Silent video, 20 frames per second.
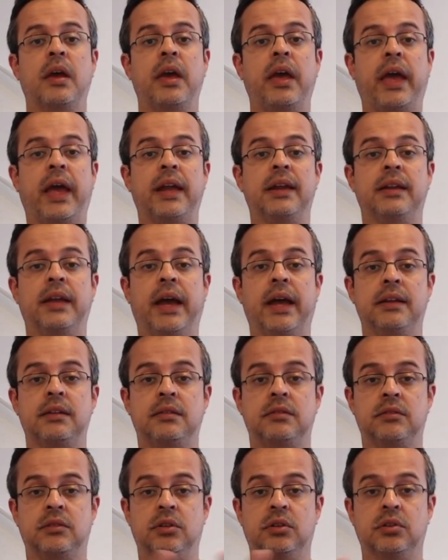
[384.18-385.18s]
and that
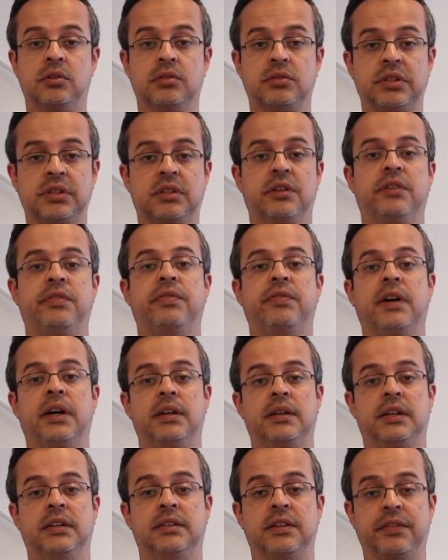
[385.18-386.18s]
those
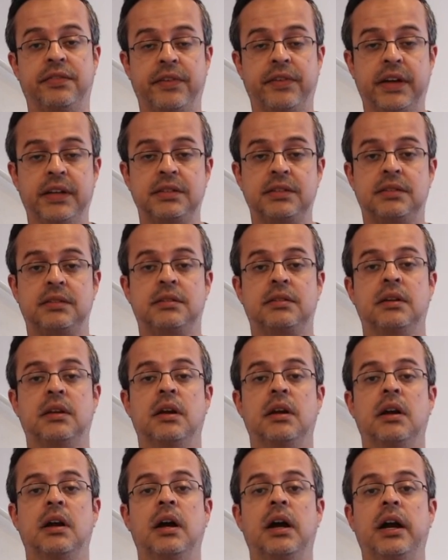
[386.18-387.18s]
interfaces
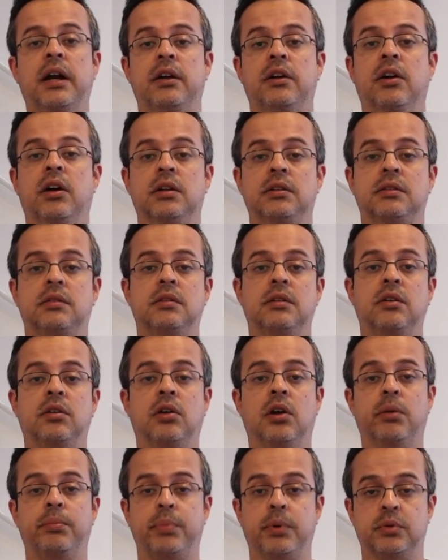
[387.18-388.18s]
are not
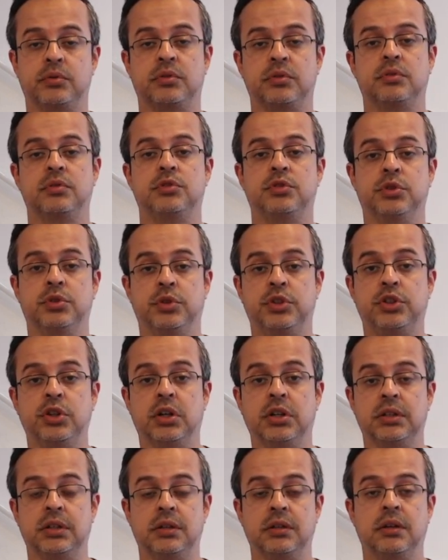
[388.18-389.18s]
coupled to each
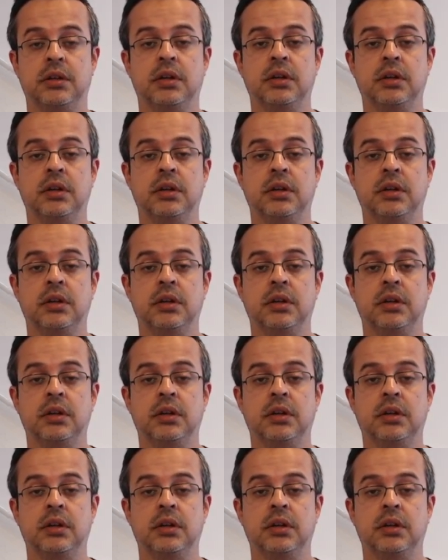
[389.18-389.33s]
other.